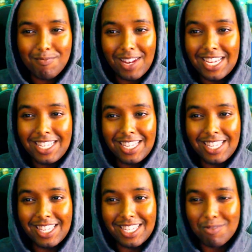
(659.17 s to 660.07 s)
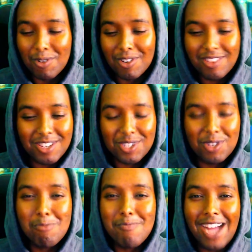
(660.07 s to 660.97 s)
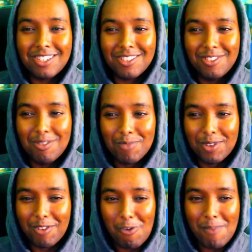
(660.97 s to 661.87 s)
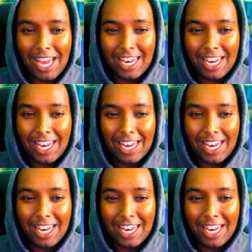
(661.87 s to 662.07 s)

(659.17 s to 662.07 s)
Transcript: place in this world is so magical and beautiful, man.